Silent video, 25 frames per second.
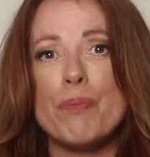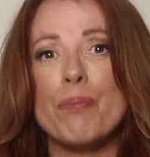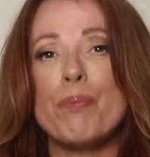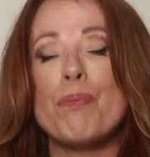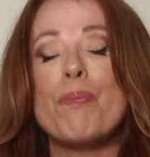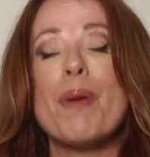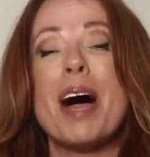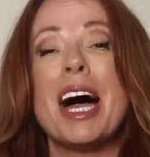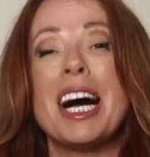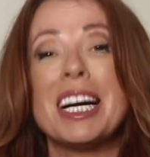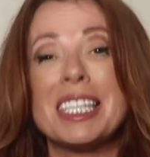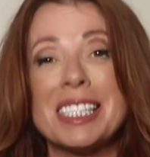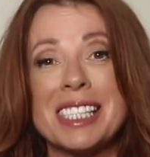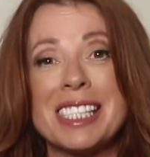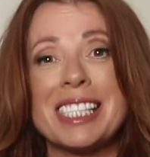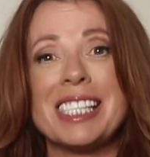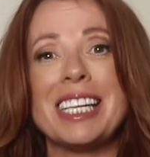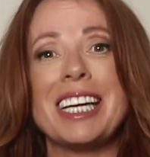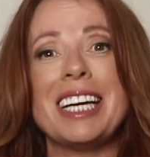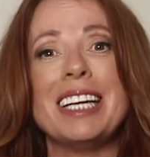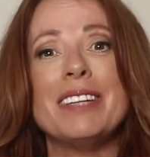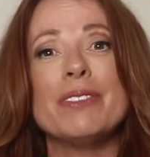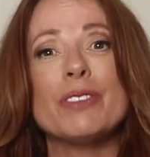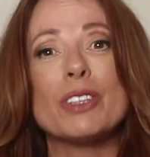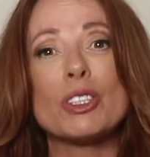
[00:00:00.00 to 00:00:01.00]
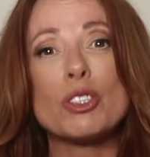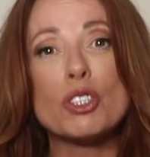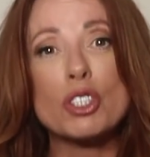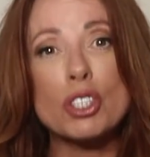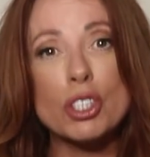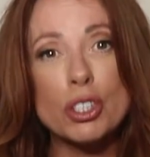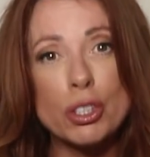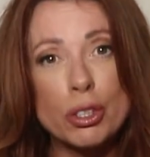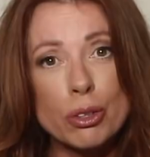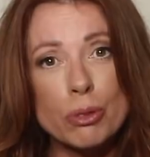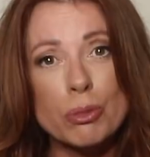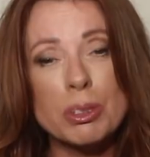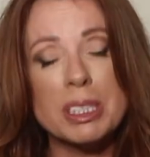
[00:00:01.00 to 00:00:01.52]
but in the
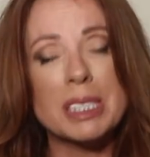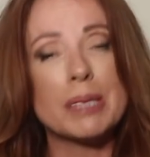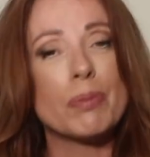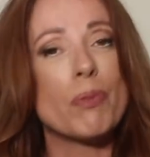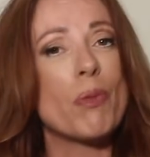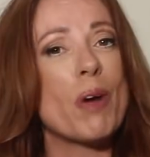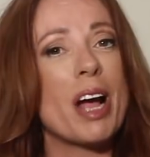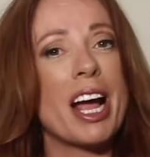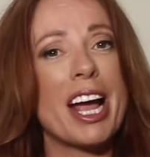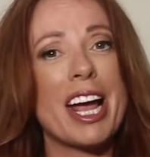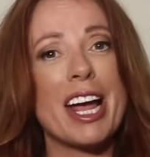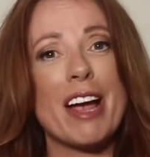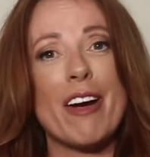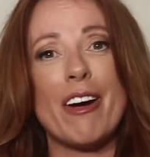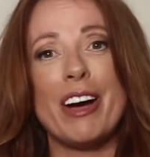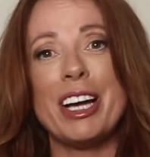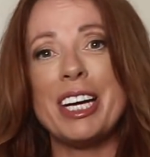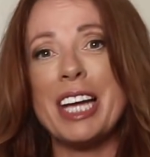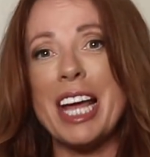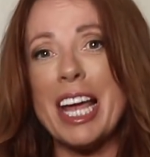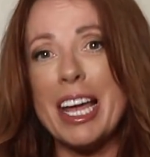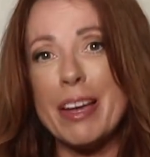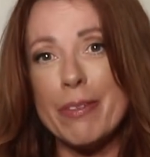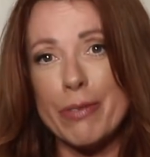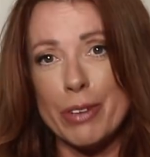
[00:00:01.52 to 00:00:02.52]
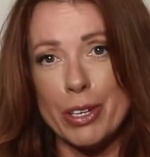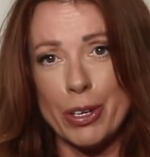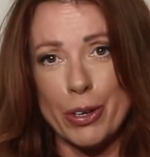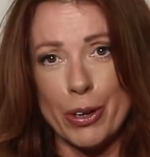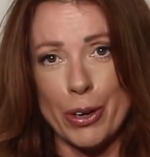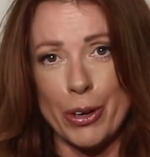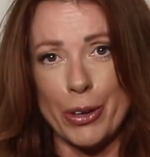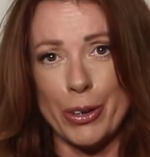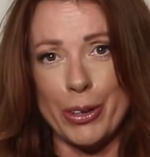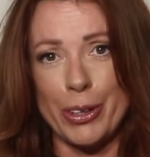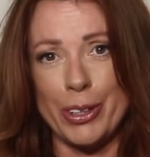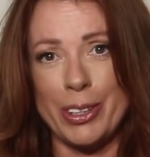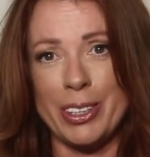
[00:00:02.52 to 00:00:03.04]
truest way I'd ever
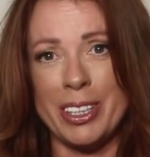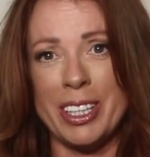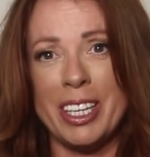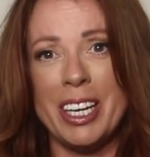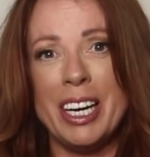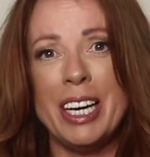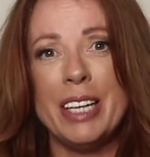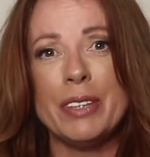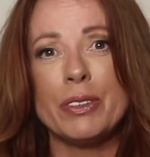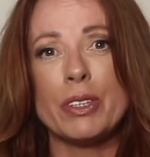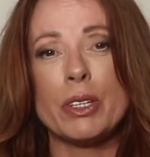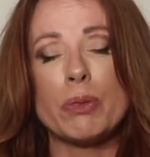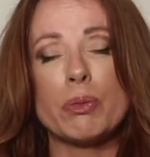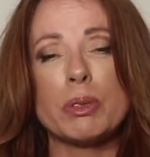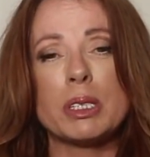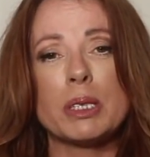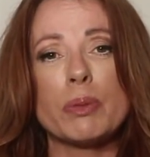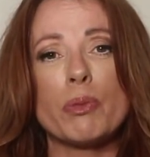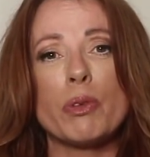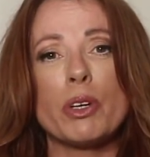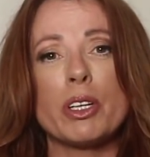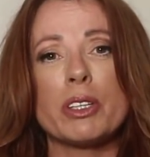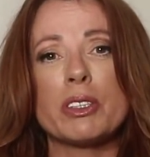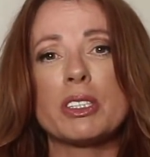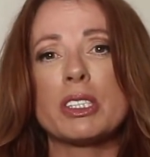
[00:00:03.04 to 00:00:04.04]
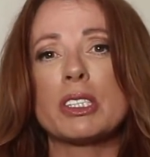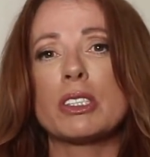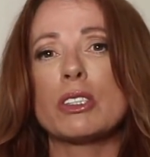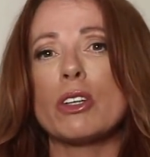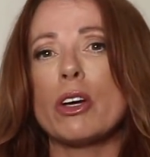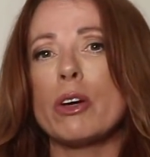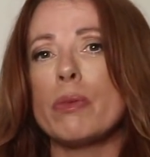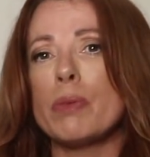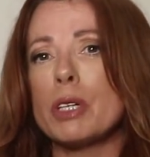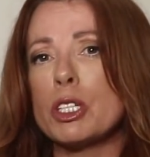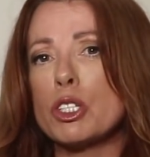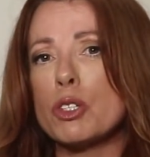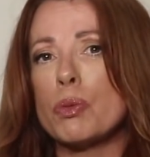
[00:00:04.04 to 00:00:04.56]
known, that was worth
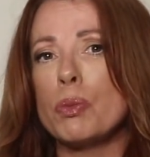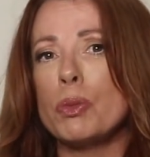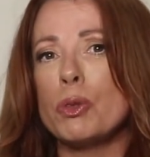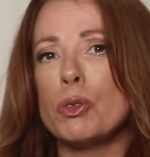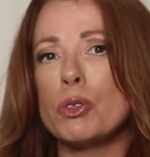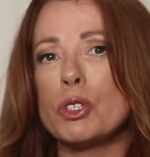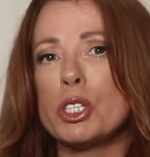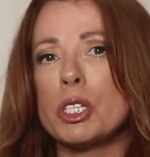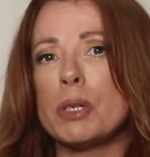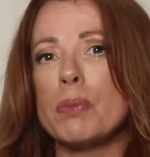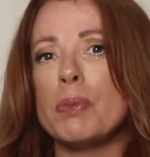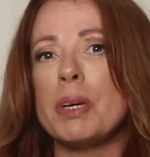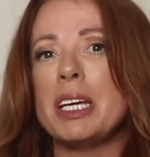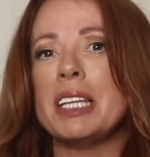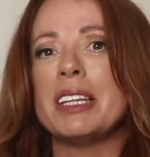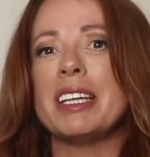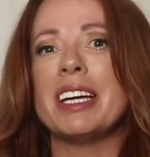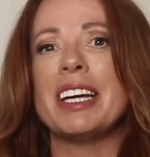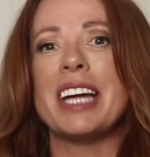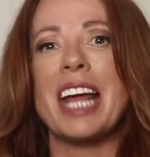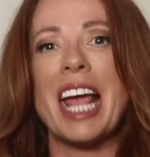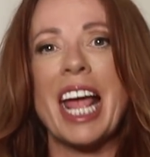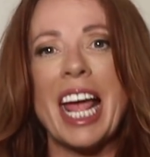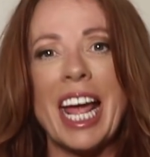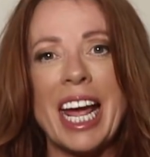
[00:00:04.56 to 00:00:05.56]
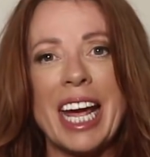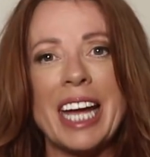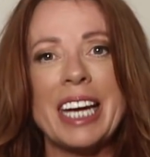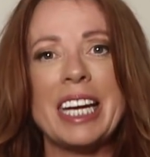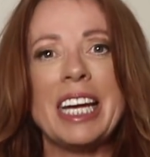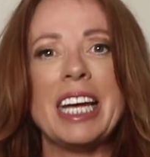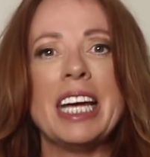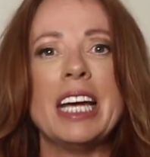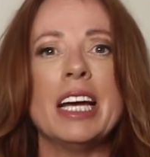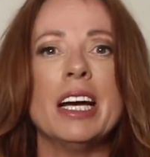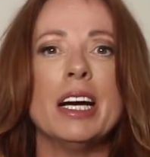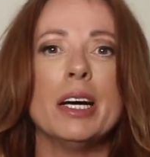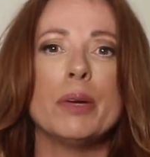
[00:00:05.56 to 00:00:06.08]
so much more to me than
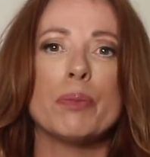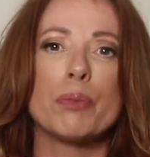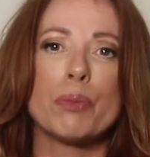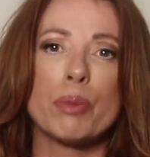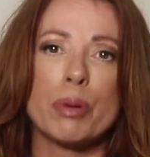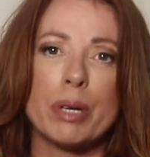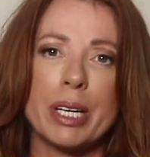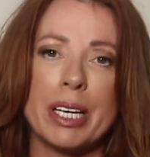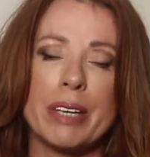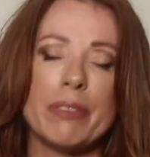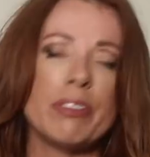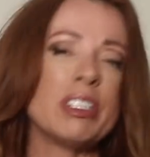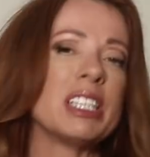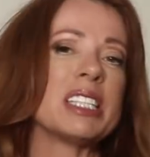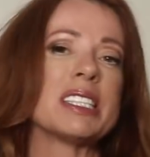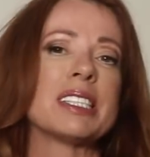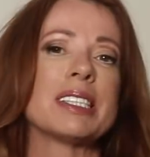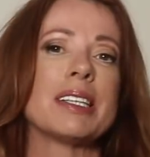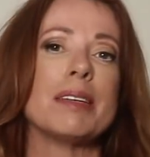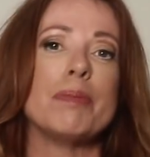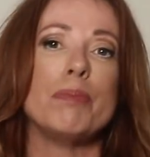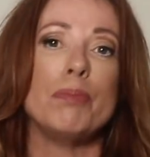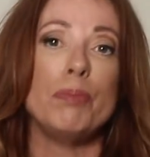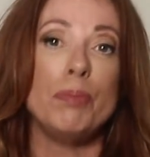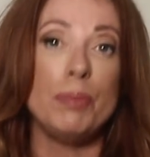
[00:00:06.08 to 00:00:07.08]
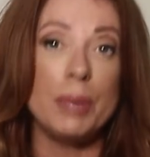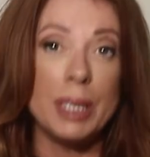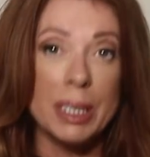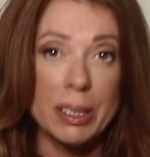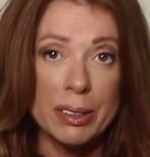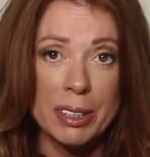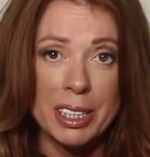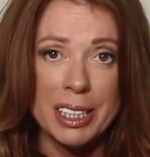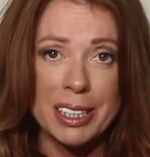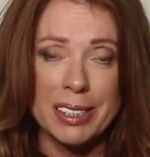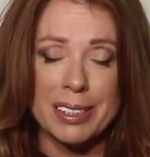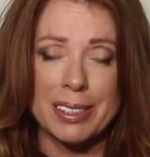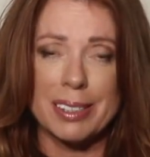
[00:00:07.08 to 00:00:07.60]
any previous
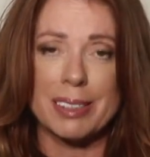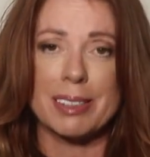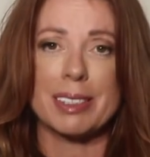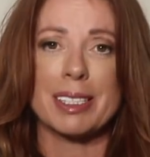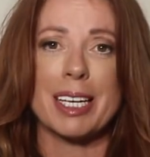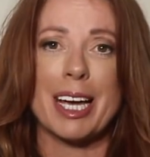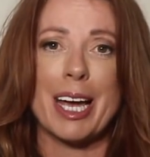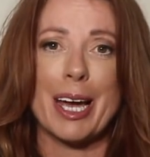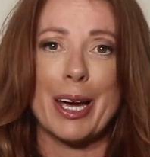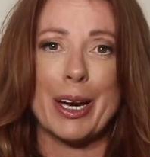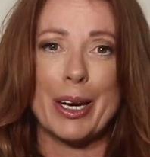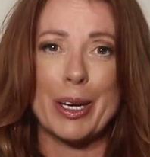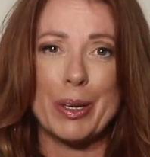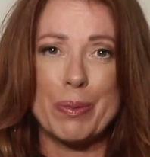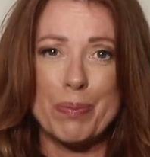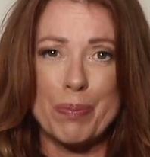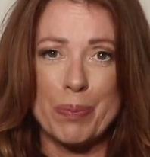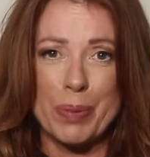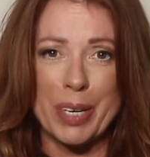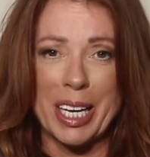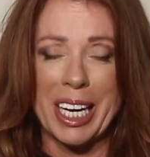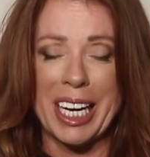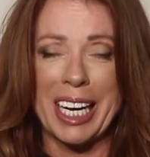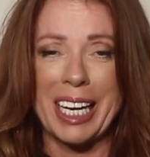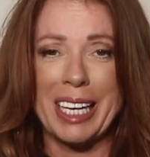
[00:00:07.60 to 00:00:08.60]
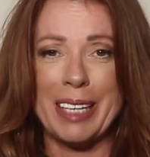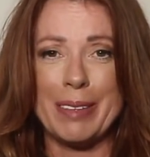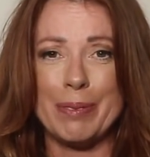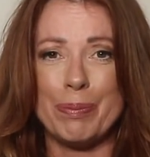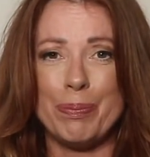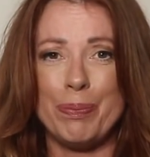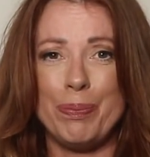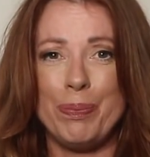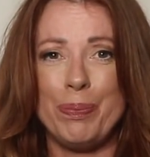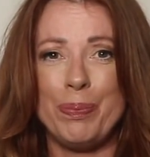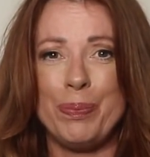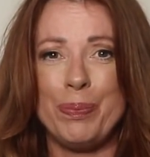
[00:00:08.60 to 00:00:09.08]
millions had been.